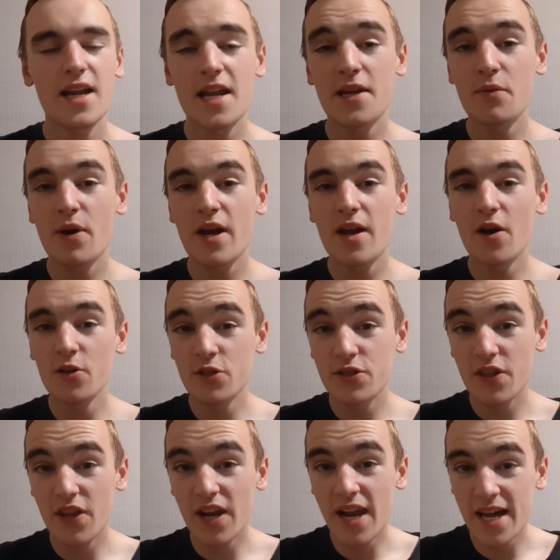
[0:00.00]
anyway, on to
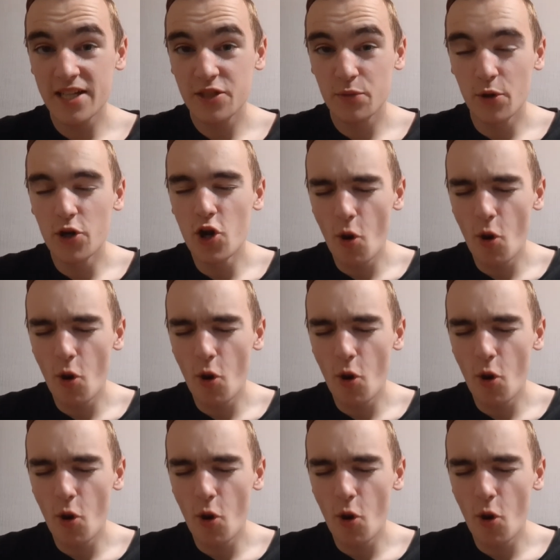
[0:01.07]
the last one.